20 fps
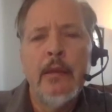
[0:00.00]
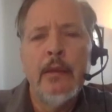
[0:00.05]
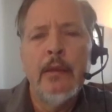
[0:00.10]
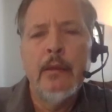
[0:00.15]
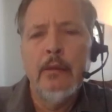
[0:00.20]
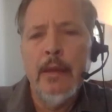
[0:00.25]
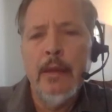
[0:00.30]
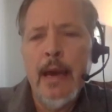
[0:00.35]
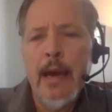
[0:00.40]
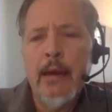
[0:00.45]

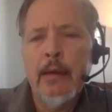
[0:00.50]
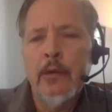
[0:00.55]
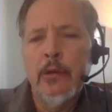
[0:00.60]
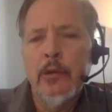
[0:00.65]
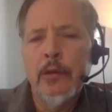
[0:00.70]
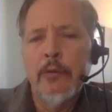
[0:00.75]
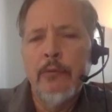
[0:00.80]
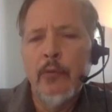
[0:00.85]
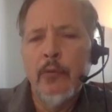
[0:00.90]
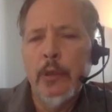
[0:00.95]
the
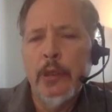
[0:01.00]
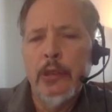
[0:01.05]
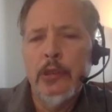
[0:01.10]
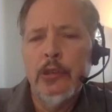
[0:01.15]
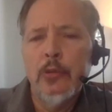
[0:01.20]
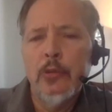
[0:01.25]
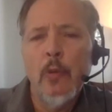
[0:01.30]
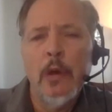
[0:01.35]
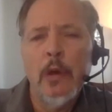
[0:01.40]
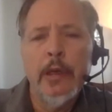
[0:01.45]
latter of
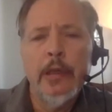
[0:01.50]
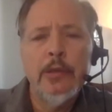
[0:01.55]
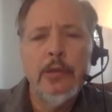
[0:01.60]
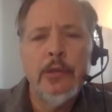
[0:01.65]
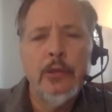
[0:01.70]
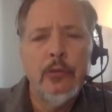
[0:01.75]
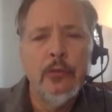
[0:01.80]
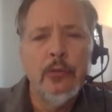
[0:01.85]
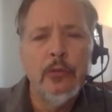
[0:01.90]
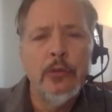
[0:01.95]
which wanted
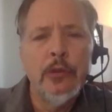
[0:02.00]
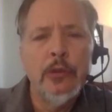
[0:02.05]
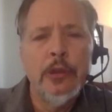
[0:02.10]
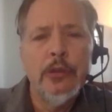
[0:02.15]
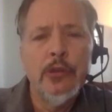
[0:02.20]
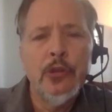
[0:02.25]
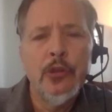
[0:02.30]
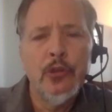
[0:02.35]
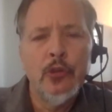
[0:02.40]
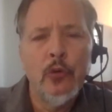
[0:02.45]
to
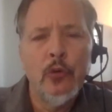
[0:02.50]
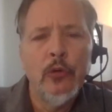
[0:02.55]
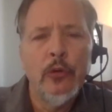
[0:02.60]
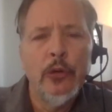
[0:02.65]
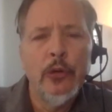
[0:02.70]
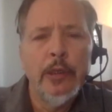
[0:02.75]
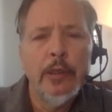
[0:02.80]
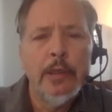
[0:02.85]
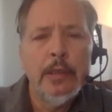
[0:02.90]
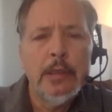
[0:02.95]

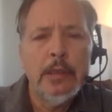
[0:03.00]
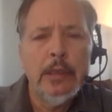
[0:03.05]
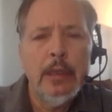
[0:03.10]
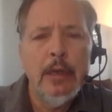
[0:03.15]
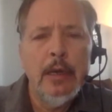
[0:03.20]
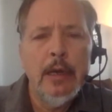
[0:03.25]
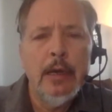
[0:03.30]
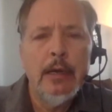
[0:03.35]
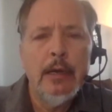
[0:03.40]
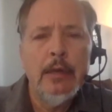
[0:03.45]
destroy
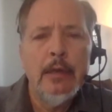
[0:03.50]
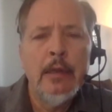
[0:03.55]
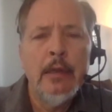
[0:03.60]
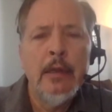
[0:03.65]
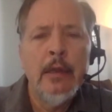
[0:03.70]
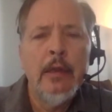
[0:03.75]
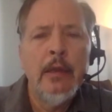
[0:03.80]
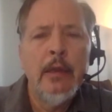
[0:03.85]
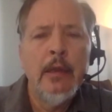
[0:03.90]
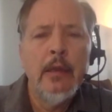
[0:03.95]
Islah.
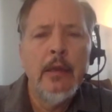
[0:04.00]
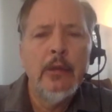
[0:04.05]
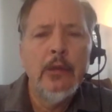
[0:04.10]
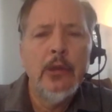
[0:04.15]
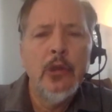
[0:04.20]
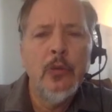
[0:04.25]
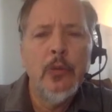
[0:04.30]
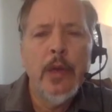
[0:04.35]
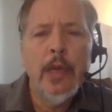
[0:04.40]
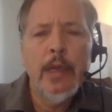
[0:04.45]

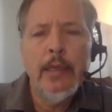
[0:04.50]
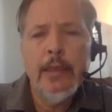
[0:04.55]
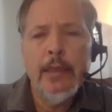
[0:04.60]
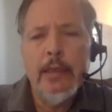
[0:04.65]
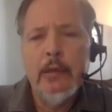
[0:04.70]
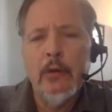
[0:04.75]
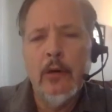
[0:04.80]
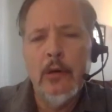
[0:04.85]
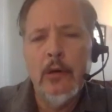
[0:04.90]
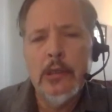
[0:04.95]
The
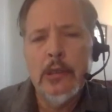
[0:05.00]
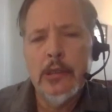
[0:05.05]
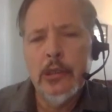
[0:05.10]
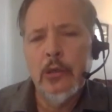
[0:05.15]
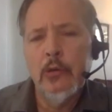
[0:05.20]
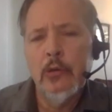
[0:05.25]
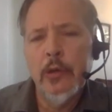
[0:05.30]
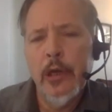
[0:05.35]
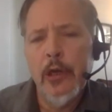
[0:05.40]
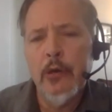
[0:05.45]
UAE
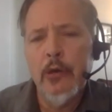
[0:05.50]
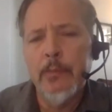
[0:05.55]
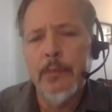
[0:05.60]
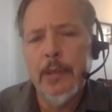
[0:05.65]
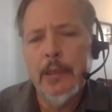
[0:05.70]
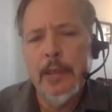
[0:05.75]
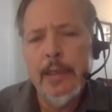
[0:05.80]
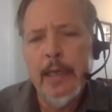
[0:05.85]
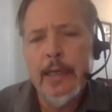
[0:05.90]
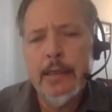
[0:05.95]
also
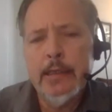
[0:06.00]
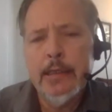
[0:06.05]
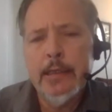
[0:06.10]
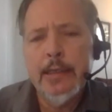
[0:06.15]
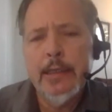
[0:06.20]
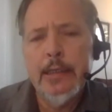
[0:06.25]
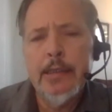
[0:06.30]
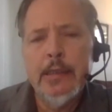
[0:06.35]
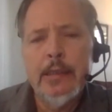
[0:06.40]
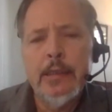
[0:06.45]
helped the
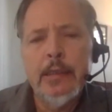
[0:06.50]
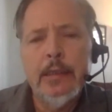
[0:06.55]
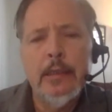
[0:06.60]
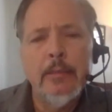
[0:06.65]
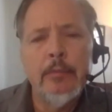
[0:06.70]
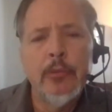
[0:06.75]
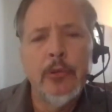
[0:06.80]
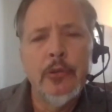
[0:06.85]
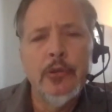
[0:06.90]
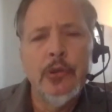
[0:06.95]

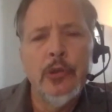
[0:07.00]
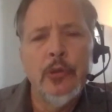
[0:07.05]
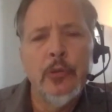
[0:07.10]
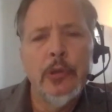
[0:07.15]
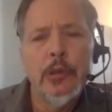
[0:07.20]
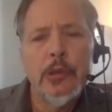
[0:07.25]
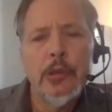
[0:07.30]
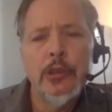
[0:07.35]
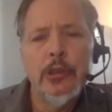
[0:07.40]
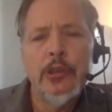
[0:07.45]
STC pursue
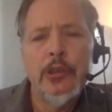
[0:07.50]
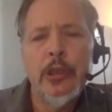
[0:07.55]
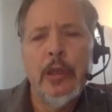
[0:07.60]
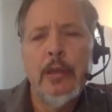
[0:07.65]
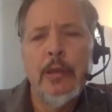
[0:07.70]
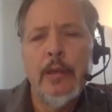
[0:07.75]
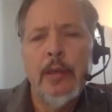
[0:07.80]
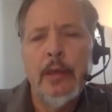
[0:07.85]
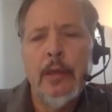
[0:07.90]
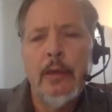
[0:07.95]
its
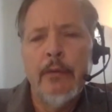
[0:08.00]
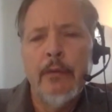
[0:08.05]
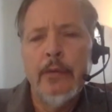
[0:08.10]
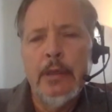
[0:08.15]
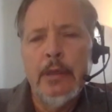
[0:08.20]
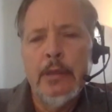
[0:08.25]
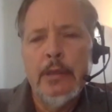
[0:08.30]
agenda of